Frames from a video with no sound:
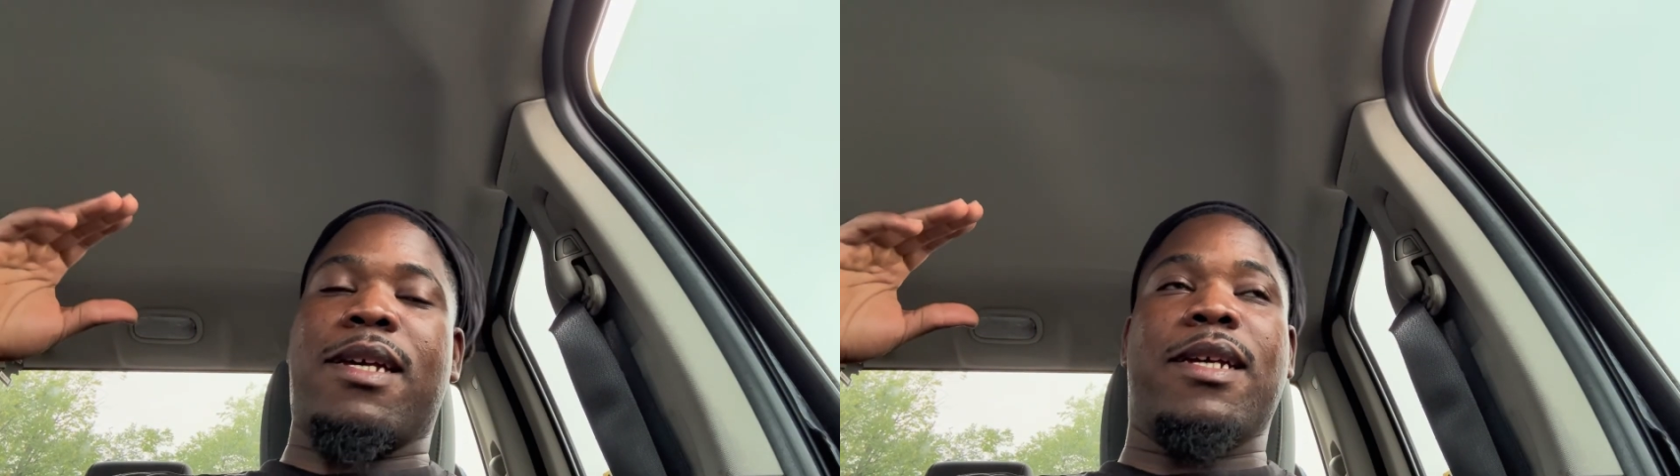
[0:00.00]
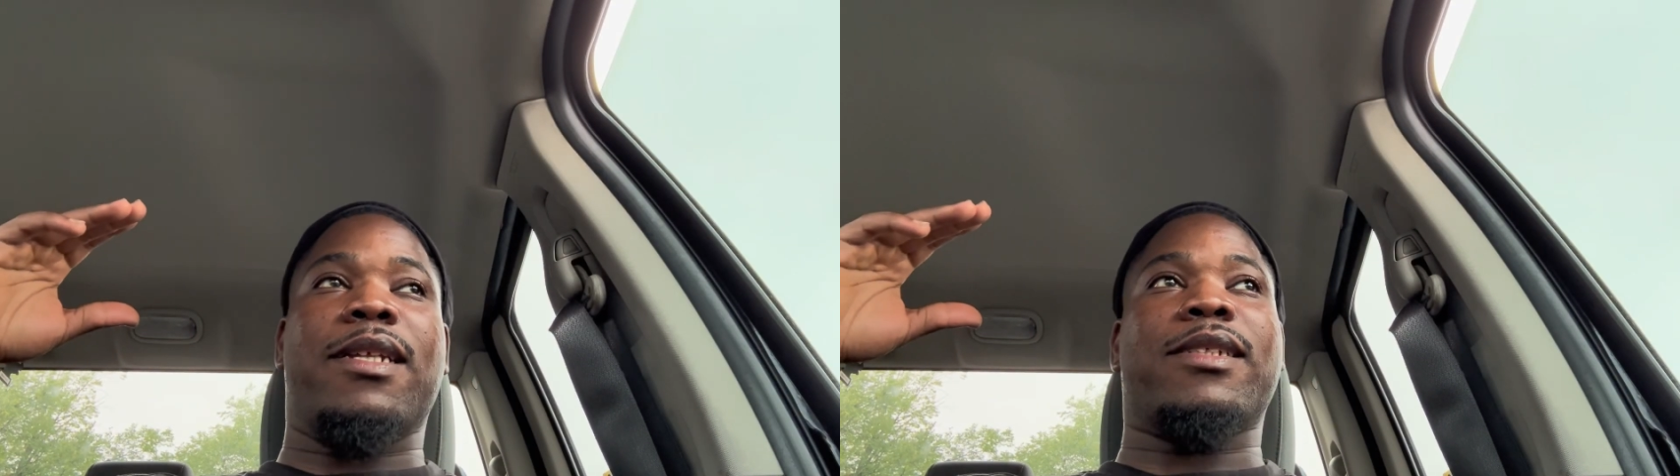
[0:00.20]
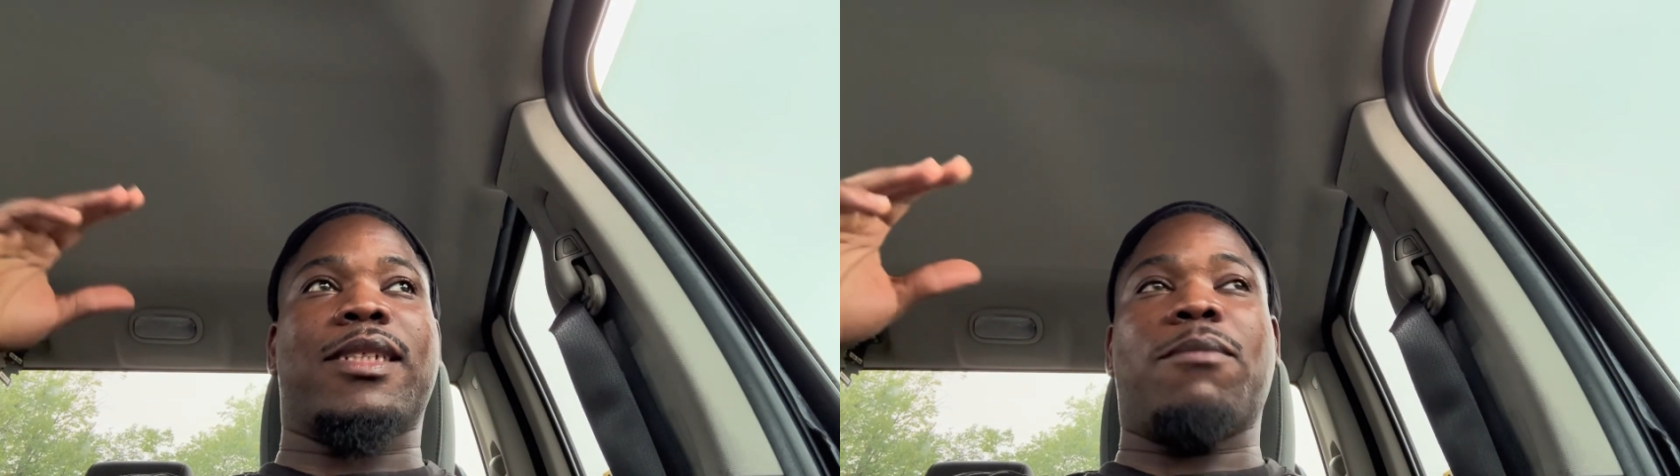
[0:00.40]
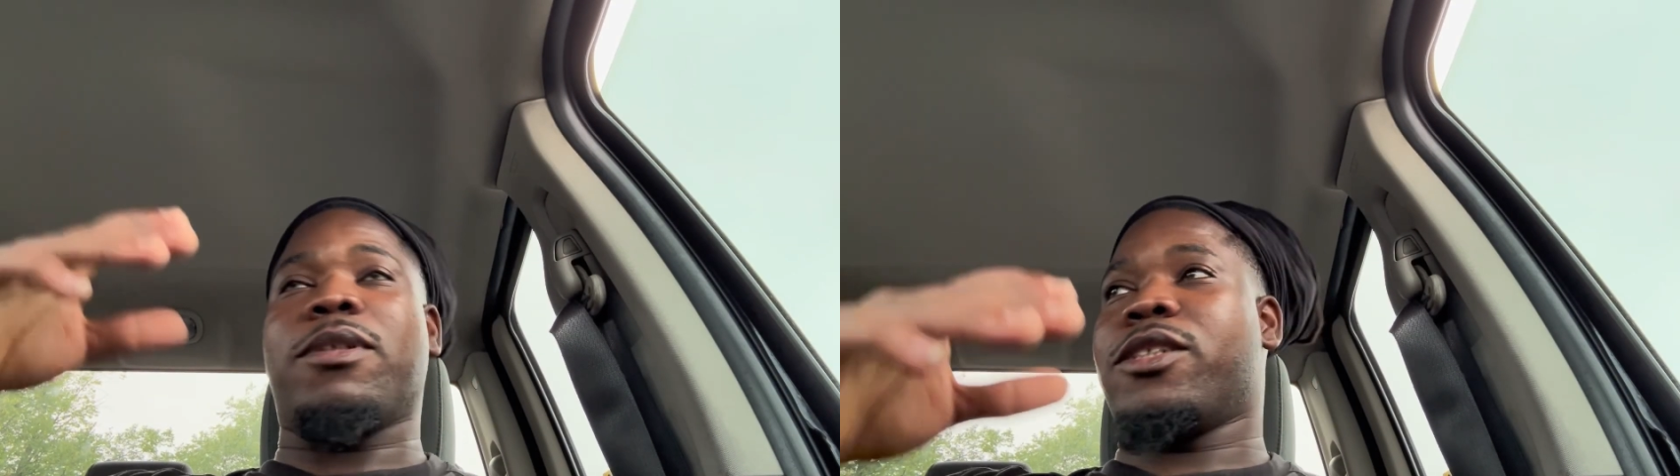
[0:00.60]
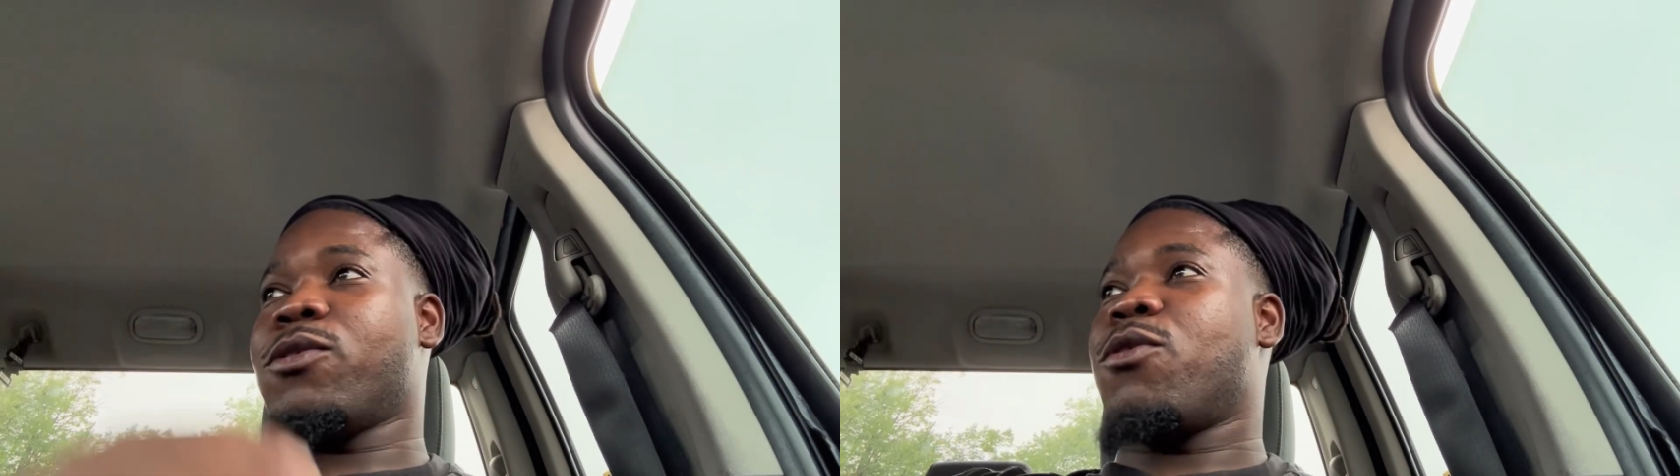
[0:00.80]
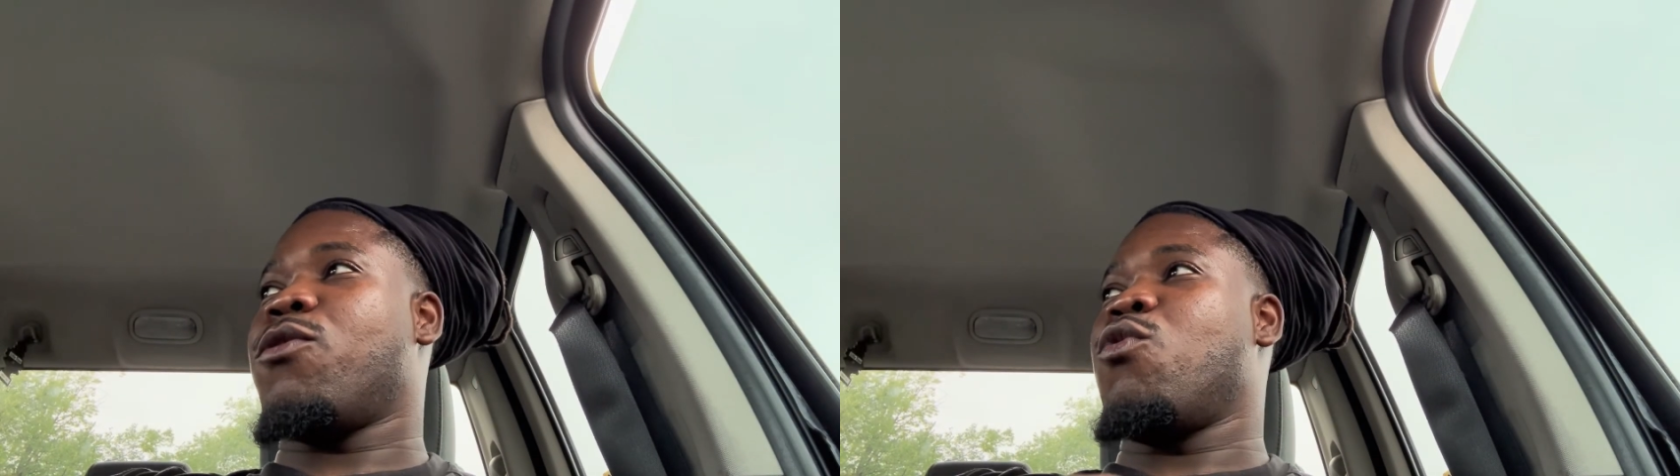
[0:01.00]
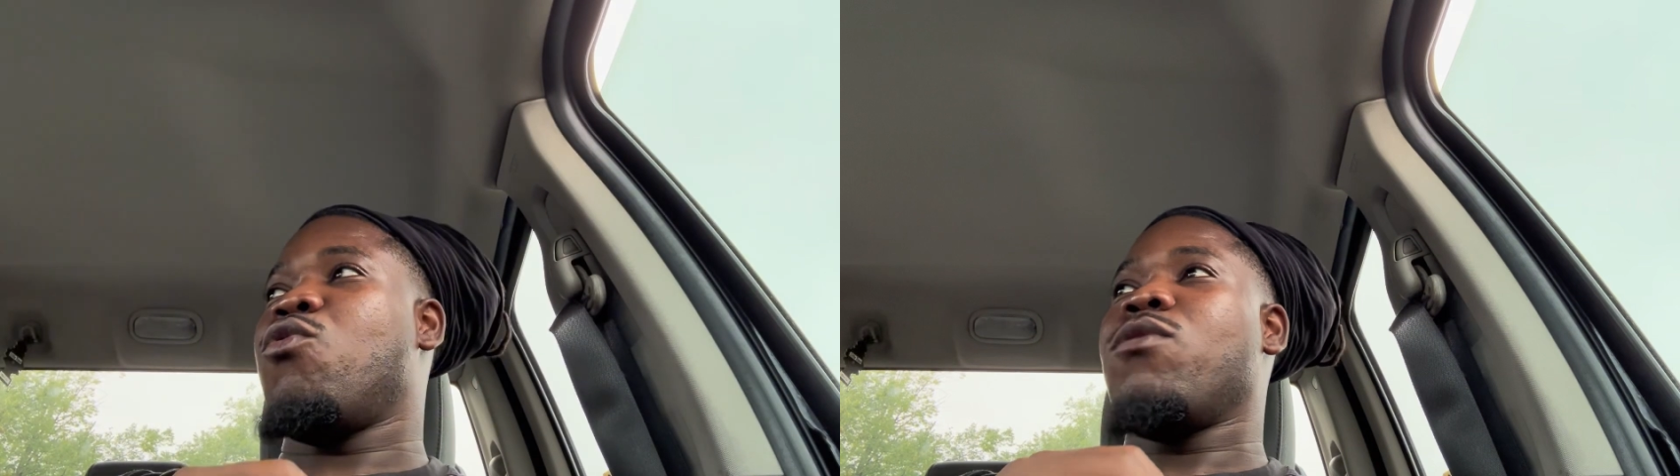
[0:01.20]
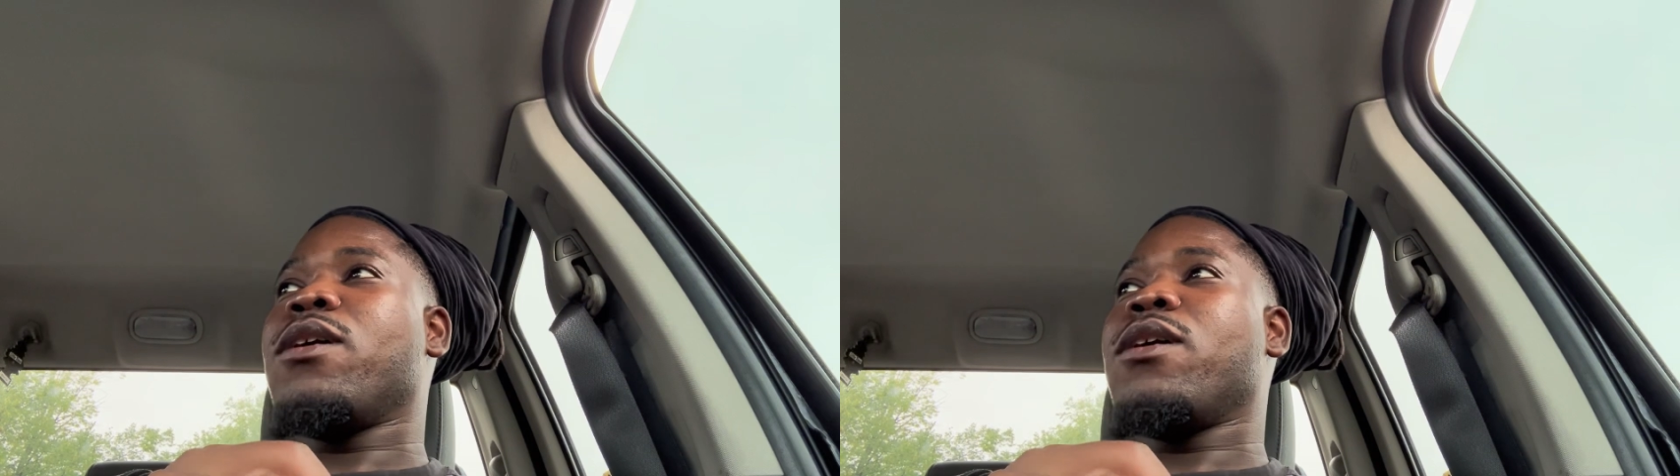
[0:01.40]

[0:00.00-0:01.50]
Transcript: and something so cool.